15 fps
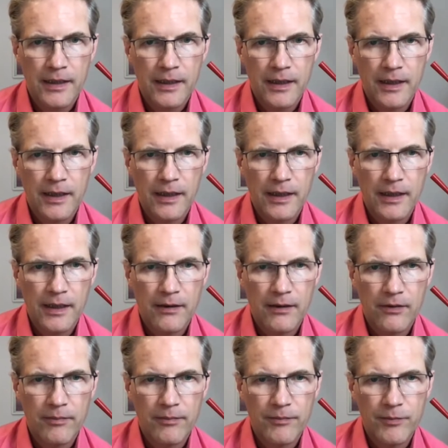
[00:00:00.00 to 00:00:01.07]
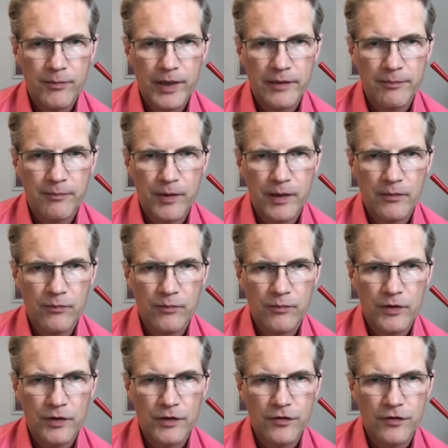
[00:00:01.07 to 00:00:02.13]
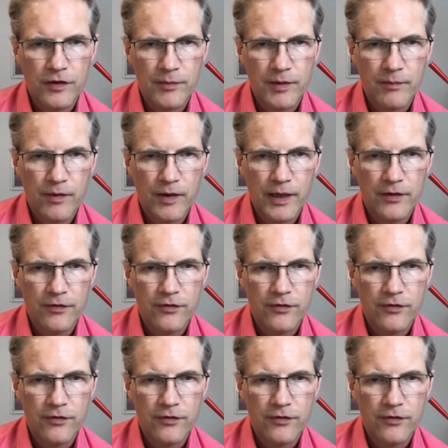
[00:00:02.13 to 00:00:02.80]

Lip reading: Or you may want to see me play,